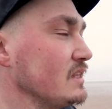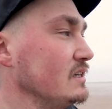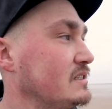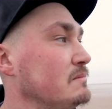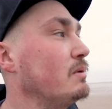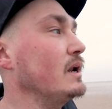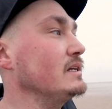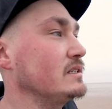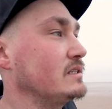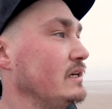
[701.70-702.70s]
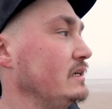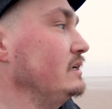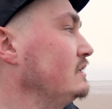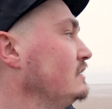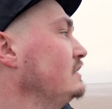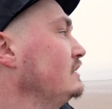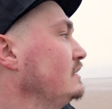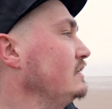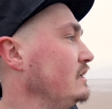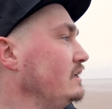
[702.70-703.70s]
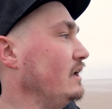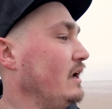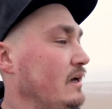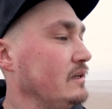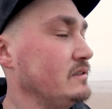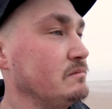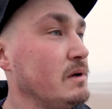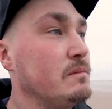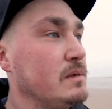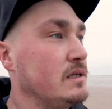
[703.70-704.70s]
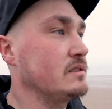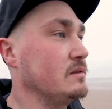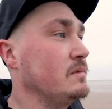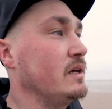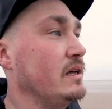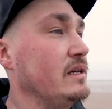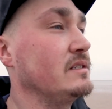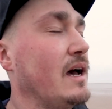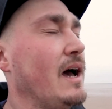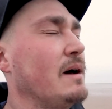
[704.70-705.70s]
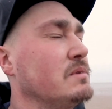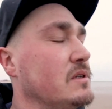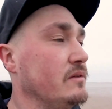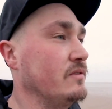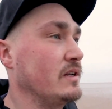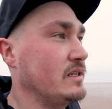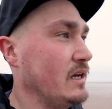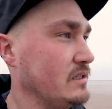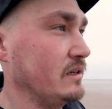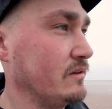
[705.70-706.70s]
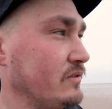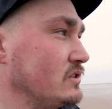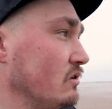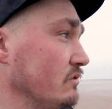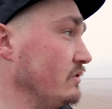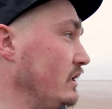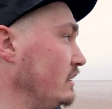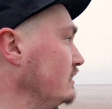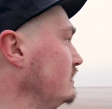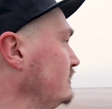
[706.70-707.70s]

Simplicity and minimalism is absolutely fantastic photography here.